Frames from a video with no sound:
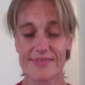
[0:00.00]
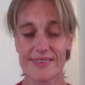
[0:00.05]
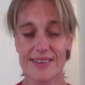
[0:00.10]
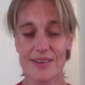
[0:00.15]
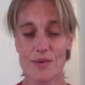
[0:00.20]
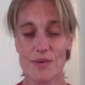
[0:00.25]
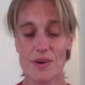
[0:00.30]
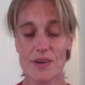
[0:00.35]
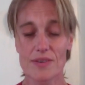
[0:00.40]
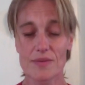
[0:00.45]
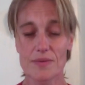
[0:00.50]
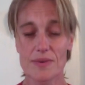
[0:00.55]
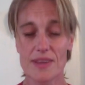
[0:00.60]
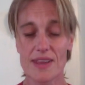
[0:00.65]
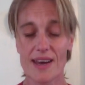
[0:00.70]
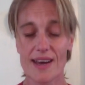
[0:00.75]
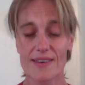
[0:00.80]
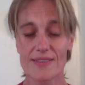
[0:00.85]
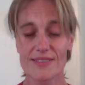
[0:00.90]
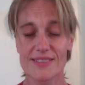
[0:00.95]
the one
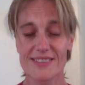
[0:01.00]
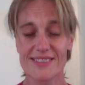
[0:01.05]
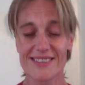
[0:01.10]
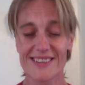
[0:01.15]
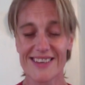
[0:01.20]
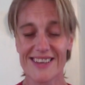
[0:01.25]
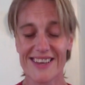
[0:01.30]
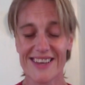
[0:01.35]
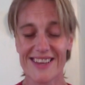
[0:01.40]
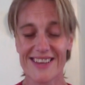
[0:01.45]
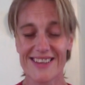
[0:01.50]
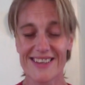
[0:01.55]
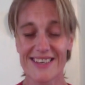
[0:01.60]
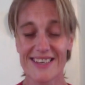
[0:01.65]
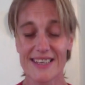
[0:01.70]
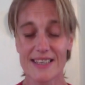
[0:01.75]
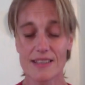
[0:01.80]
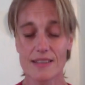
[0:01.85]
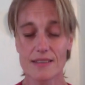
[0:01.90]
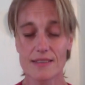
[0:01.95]
without the
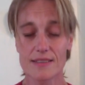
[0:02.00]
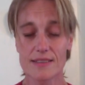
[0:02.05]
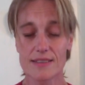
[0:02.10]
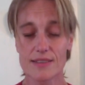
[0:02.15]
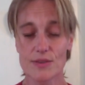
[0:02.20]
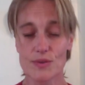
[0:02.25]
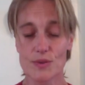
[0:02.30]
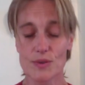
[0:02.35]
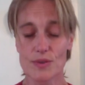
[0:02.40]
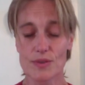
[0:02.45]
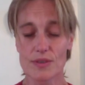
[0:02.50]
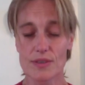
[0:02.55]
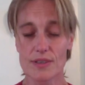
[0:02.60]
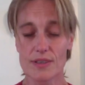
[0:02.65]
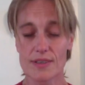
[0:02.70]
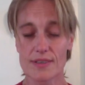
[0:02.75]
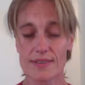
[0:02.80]
guilt or